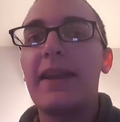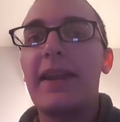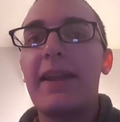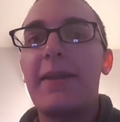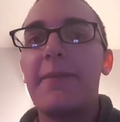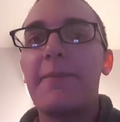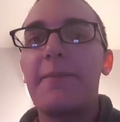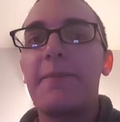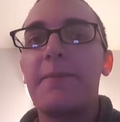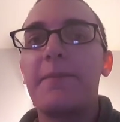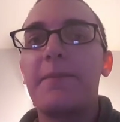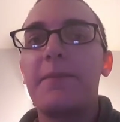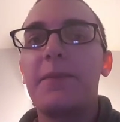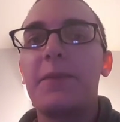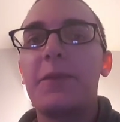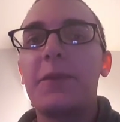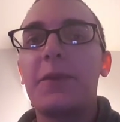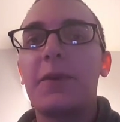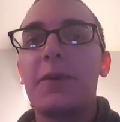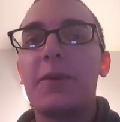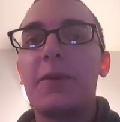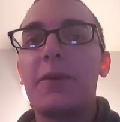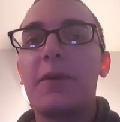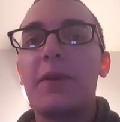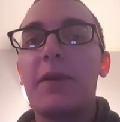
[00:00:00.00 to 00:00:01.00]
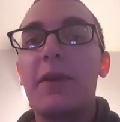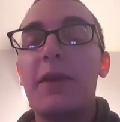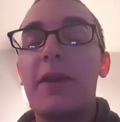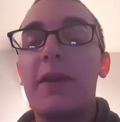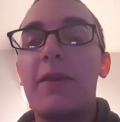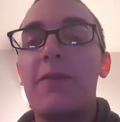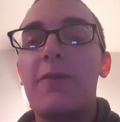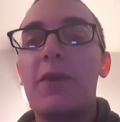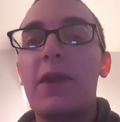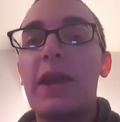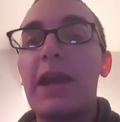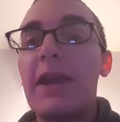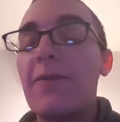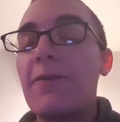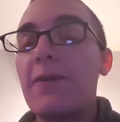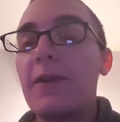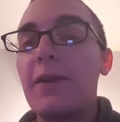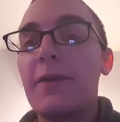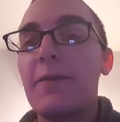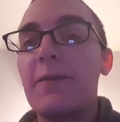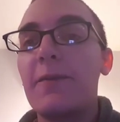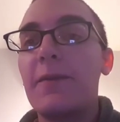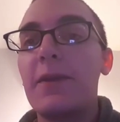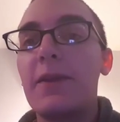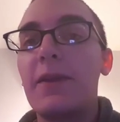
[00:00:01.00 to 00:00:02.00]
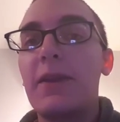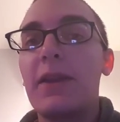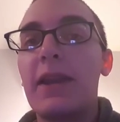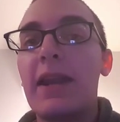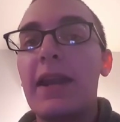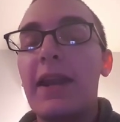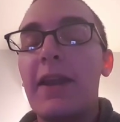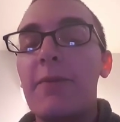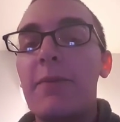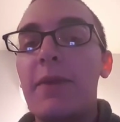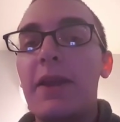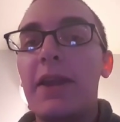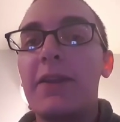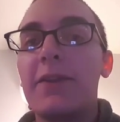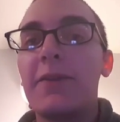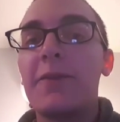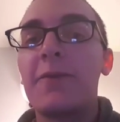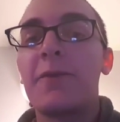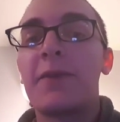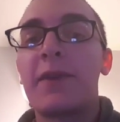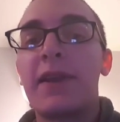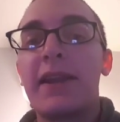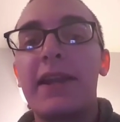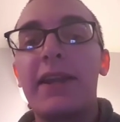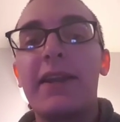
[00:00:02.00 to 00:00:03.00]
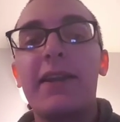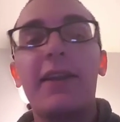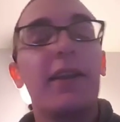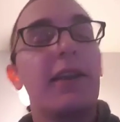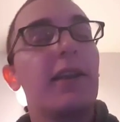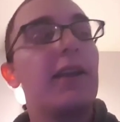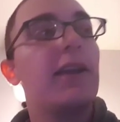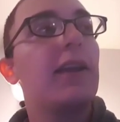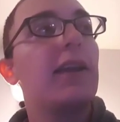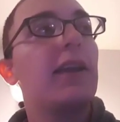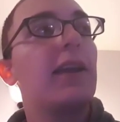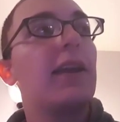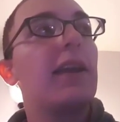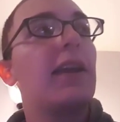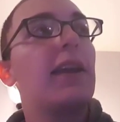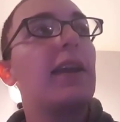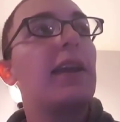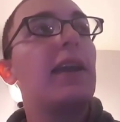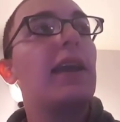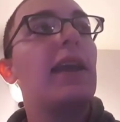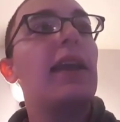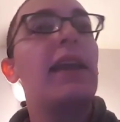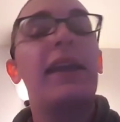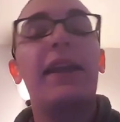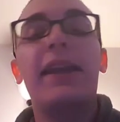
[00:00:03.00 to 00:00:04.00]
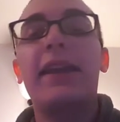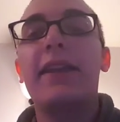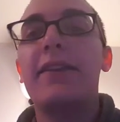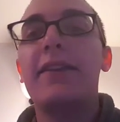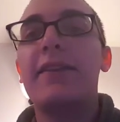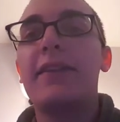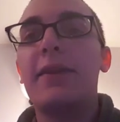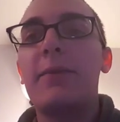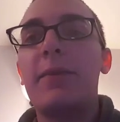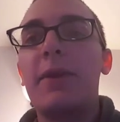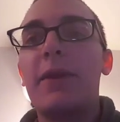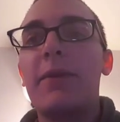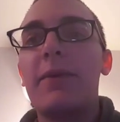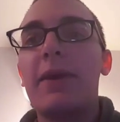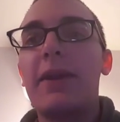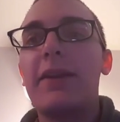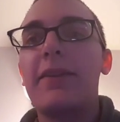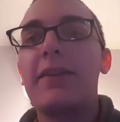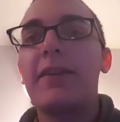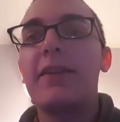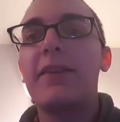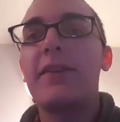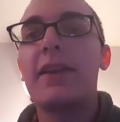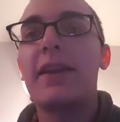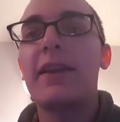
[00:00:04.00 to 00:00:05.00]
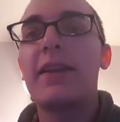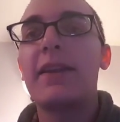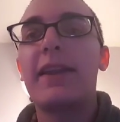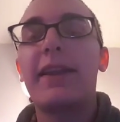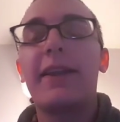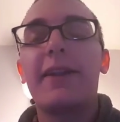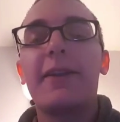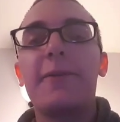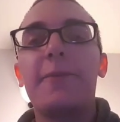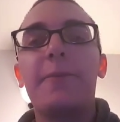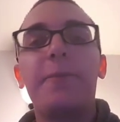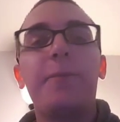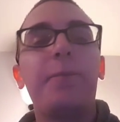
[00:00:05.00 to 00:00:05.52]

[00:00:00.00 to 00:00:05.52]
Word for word: name. So if you haven't, you can add me as a friend and send me a message on there.